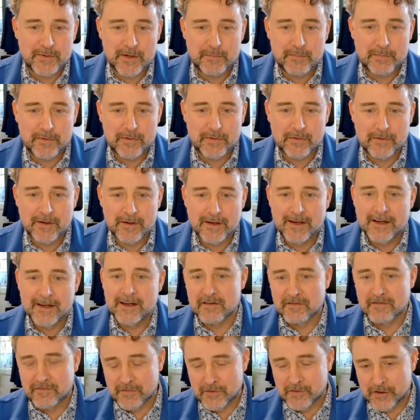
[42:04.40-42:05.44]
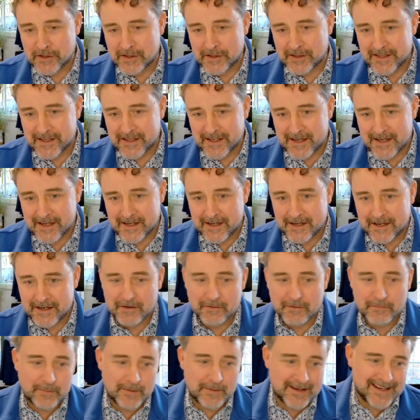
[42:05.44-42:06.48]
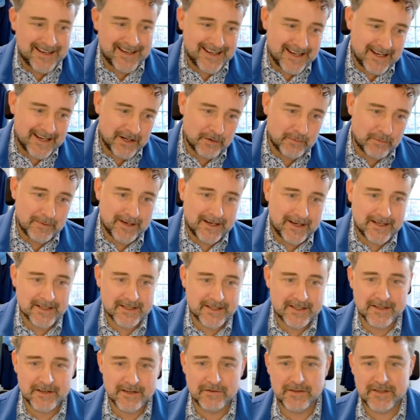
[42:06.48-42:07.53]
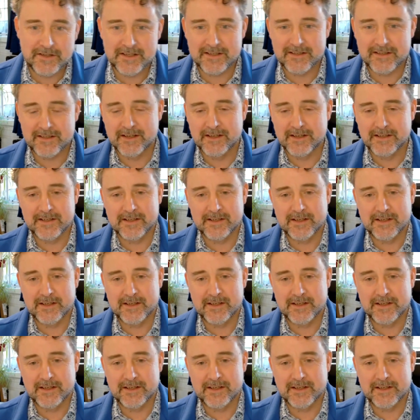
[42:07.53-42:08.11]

people avoid that, help leaders notice things,